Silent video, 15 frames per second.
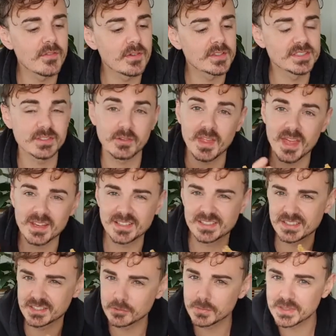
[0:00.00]
So that is a
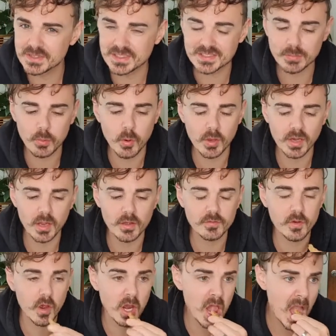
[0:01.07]
little bit disappointing, I
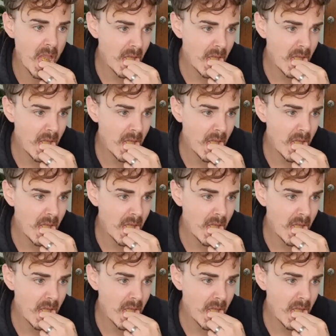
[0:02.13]
find,